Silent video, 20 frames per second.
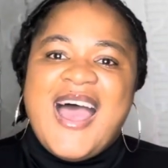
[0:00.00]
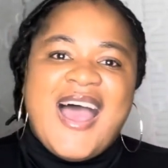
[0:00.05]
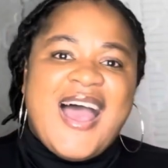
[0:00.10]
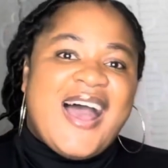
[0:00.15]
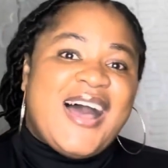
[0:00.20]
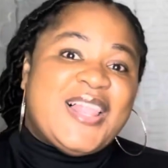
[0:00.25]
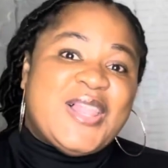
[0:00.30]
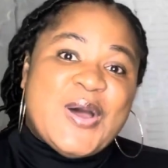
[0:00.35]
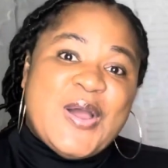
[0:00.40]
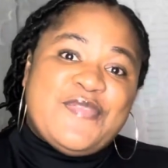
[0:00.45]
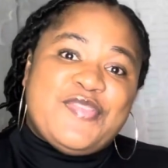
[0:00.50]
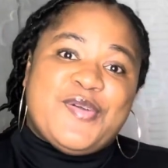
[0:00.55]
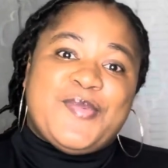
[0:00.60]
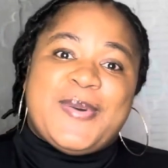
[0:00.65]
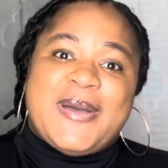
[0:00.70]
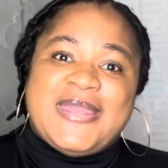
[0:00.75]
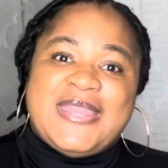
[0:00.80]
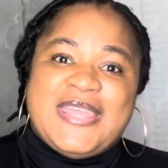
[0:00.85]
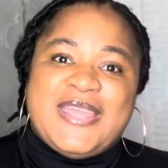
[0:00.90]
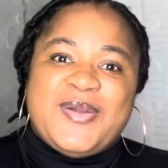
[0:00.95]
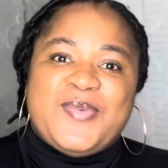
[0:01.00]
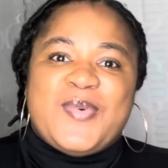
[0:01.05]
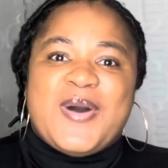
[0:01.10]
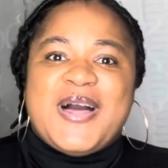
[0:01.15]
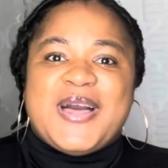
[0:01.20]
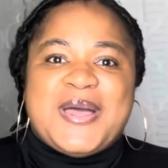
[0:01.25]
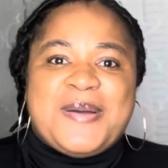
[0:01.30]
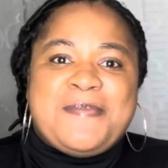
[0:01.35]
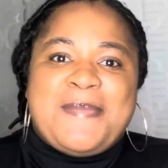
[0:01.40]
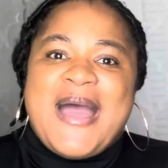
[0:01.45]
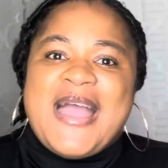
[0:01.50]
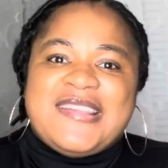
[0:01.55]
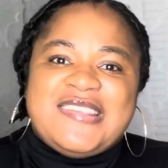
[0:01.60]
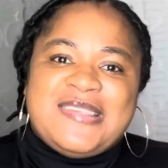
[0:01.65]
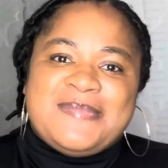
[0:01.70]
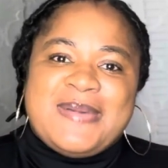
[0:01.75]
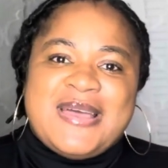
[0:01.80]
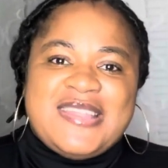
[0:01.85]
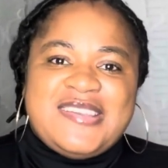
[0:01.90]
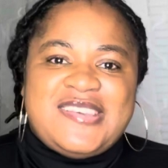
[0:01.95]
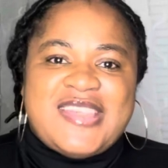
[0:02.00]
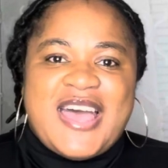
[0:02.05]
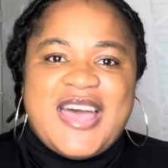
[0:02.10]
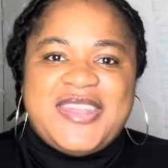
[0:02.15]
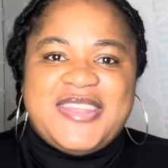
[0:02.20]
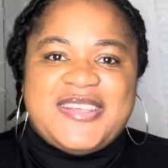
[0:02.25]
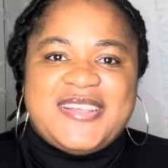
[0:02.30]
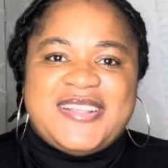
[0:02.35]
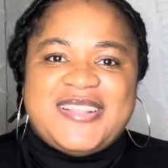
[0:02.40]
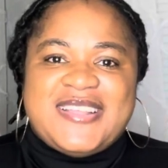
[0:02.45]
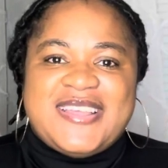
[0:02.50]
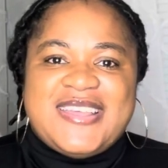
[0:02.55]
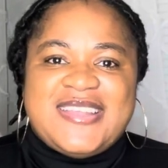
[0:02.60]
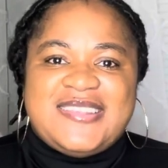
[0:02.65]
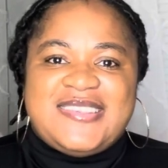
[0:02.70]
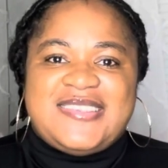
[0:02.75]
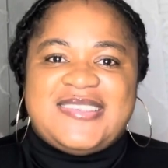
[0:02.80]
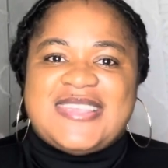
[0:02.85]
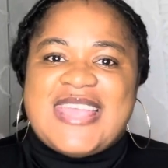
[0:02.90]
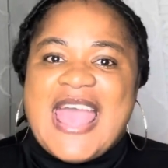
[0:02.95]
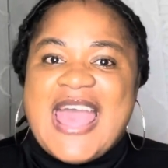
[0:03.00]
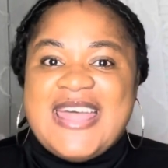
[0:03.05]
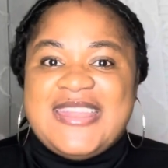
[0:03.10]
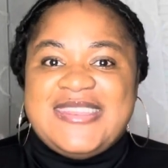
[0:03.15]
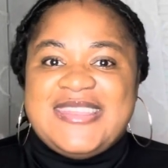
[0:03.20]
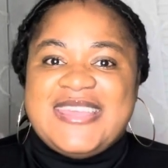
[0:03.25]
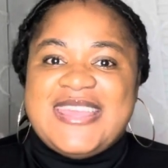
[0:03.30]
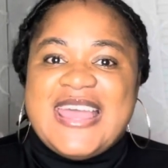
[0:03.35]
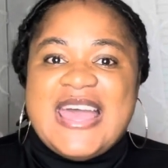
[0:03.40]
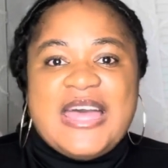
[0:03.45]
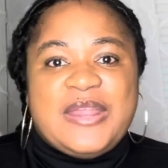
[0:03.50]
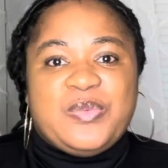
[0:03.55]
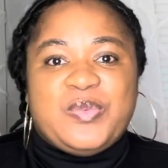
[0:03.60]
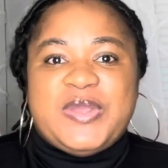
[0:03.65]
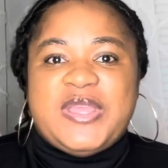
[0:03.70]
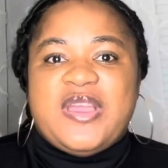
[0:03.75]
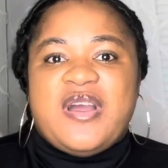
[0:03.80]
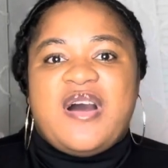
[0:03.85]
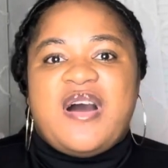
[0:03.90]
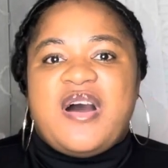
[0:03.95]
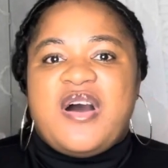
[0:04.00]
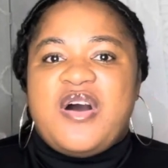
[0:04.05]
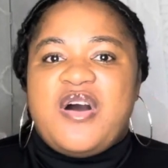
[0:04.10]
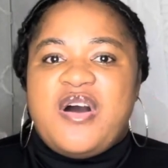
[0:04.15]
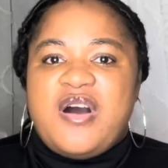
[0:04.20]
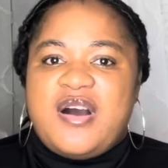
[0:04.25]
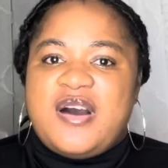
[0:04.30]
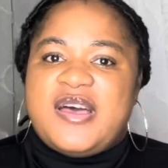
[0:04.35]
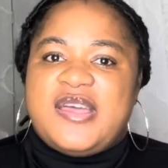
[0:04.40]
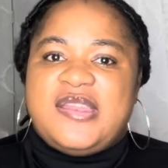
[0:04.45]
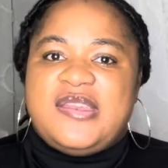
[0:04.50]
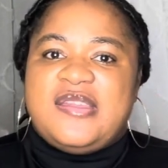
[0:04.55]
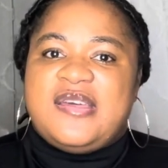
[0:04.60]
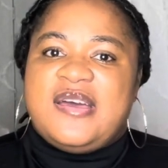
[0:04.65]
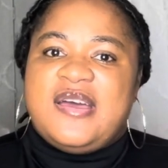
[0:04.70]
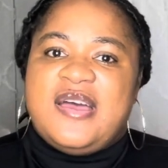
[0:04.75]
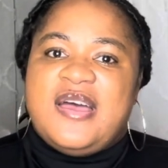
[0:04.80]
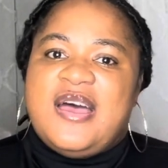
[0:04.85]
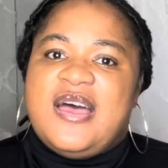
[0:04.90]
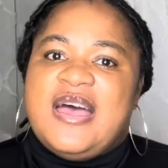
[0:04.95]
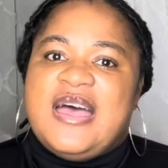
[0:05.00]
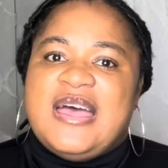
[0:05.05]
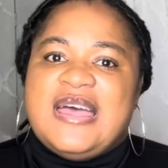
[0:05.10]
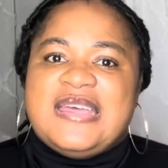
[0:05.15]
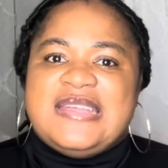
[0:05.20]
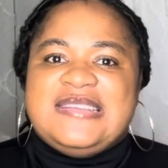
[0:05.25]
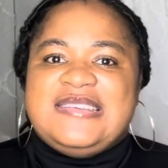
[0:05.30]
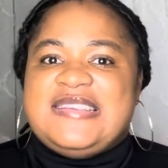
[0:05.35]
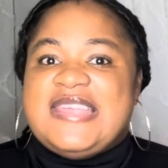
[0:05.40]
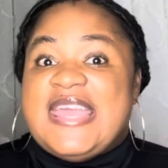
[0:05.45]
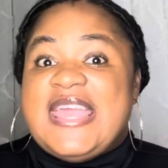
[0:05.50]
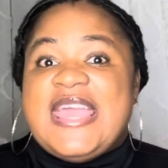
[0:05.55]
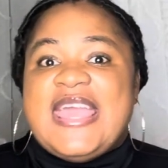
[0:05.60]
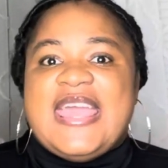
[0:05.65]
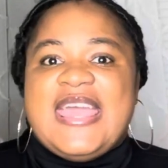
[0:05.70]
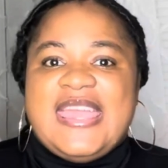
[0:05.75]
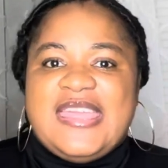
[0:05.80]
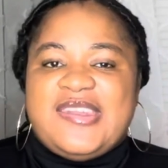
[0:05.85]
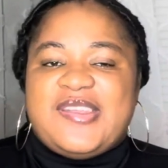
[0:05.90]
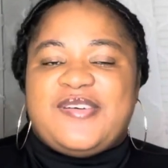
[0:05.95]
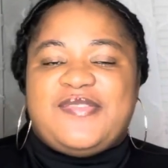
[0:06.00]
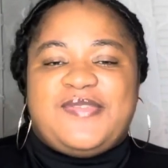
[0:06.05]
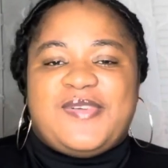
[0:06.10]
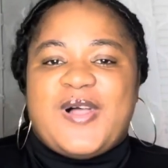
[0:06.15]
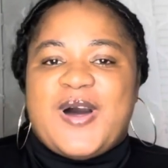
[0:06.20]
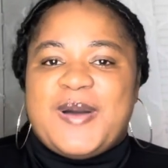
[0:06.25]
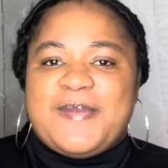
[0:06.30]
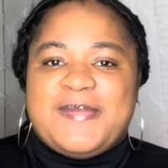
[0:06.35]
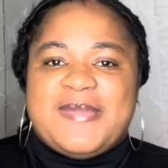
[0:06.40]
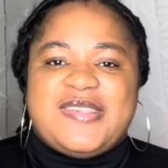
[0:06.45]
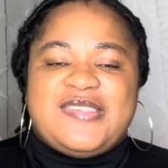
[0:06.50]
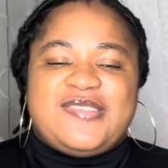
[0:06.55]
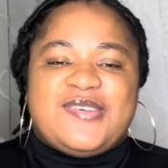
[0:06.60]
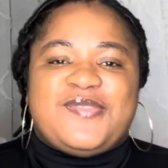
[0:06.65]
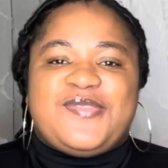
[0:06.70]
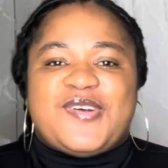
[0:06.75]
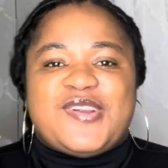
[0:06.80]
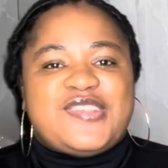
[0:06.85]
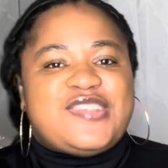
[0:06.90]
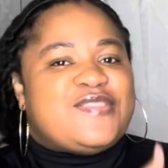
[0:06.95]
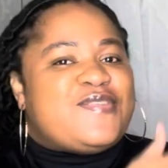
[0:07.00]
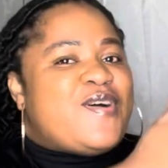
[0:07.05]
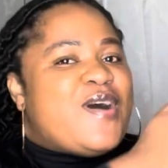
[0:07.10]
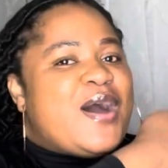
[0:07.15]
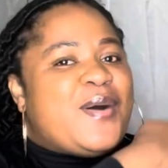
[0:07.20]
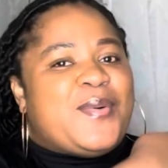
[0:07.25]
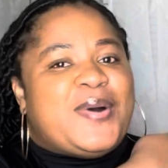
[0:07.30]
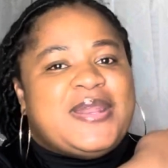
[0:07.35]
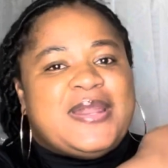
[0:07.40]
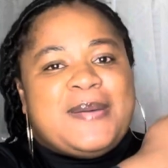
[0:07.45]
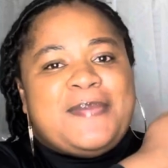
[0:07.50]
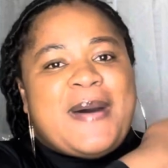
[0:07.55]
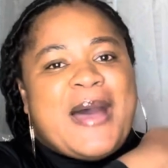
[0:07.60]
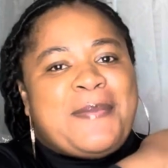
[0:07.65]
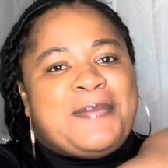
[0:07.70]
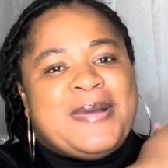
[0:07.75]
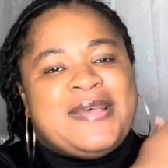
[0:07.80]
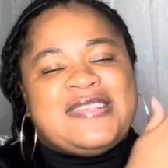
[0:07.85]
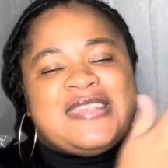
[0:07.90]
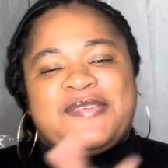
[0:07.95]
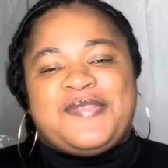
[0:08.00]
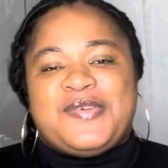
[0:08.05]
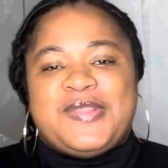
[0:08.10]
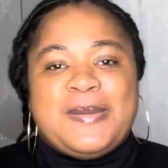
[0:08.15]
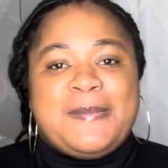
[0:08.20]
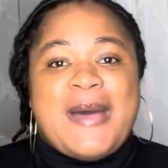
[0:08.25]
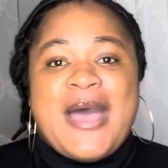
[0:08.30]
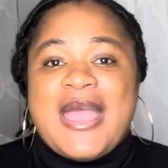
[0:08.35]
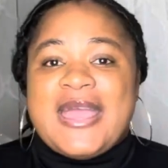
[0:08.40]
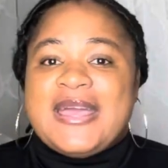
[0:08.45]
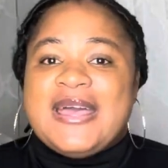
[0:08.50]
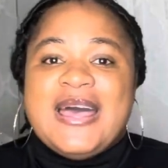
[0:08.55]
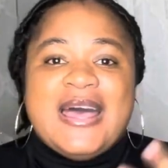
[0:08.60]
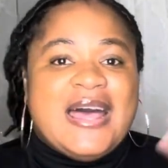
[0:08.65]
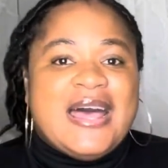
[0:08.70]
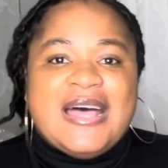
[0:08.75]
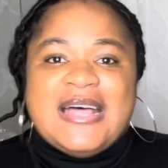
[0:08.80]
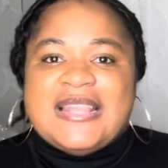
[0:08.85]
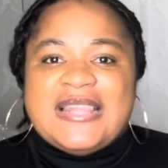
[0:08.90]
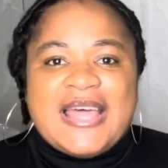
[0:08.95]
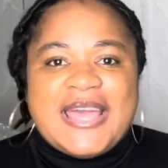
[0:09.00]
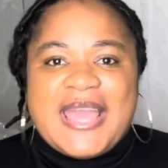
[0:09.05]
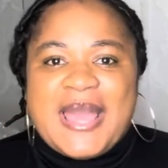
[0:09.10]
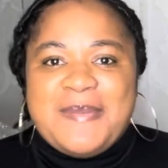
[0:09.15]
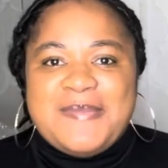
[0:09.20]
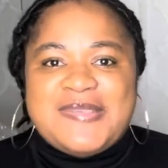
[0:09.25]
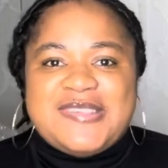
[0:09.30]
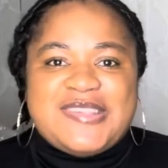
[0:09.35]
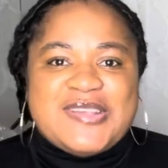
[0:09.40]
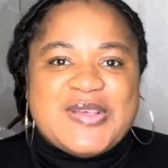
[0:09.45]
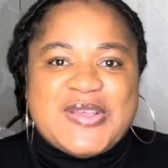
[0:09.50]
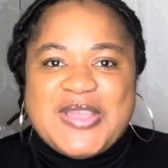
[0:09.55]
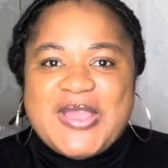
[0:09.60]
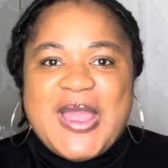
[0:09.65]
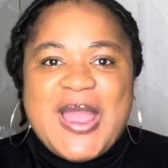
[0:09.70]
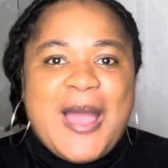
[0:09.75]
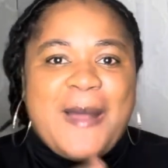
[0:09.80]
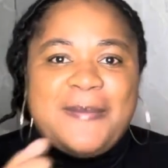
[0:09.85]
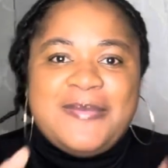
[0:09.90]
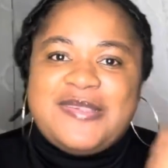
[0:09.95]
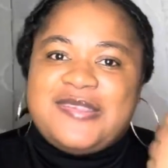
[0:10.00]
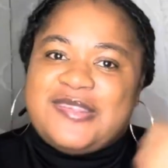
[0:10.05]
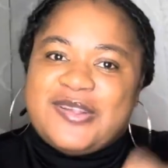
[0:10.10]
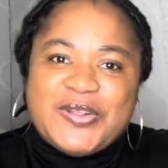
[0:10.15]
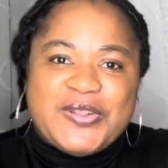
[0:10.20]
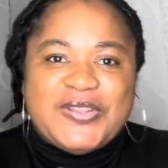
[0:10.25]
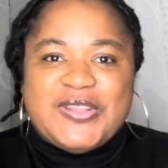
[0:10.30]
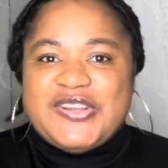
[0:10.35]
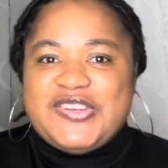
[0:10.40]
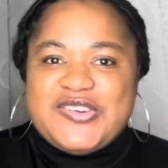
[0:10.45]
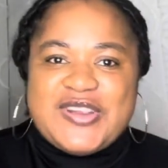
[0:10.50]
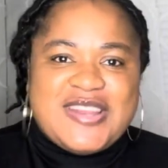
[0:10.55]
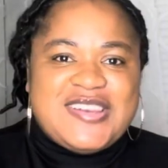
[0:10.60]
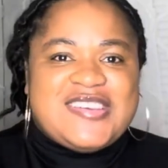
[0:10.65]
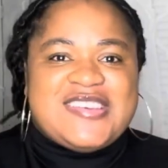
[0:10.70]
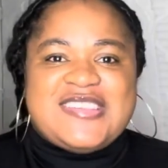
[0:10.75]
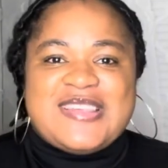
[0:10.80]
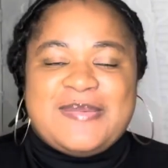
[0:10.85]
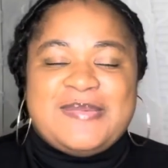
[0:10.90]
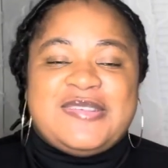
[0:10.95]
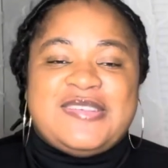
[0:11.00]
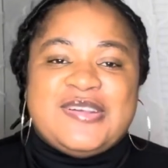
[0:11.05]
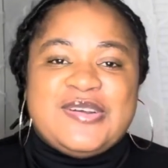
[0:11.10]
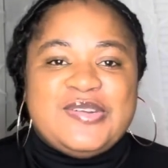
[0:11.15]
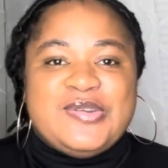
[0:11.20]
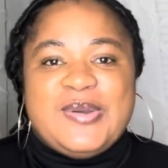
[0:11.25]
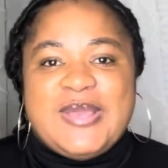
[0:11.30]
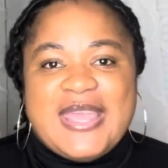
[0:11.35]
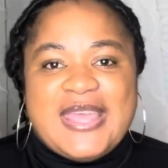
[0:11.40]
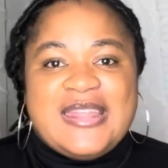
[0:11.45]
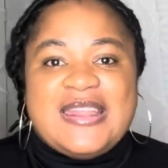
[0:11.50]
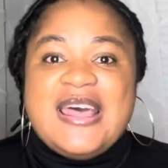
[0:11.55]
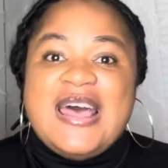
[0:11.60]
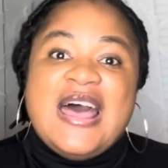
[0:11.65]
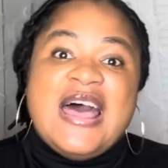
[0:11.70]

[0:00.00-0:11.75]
Hello everybody, welcome back to my channel. It's Candy and we are on day eight of Vlogmas. So first of all, I want to pat myself on the back. Like, I'm still here, I'm still in the trenches, I'm still doing it.